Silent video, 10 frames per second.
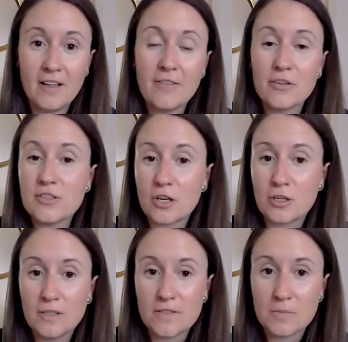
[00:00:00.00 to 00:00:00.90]
and their
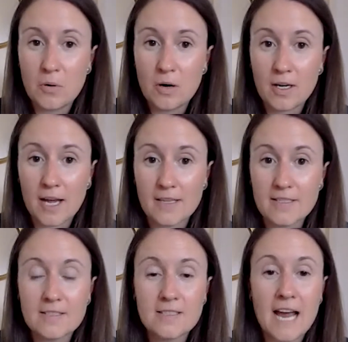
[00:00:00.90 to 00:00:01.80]
circle of support
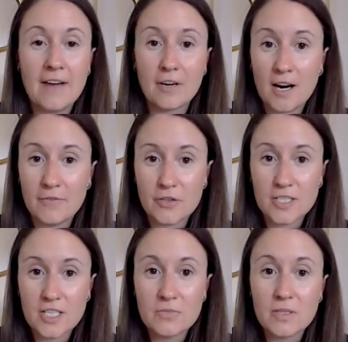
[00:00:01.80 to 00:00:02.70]
gets to have a
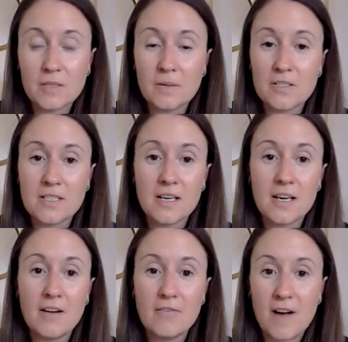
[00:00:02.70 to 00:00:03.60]
conversation with the person
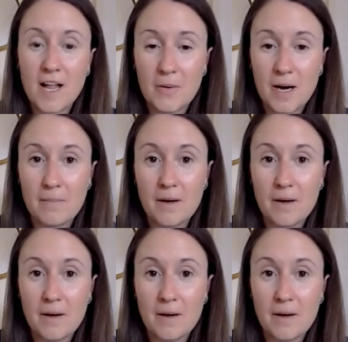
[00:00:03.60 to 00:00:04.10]
and follow up